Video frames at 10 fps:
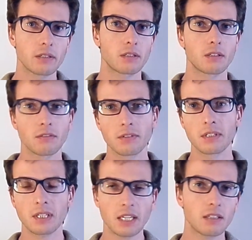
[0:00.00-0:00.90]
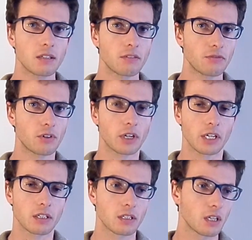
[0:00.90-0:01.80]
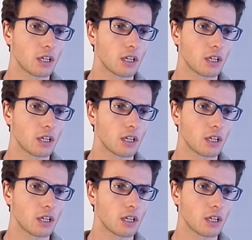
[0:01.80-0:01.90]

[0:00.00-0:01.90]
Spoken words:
set and forget.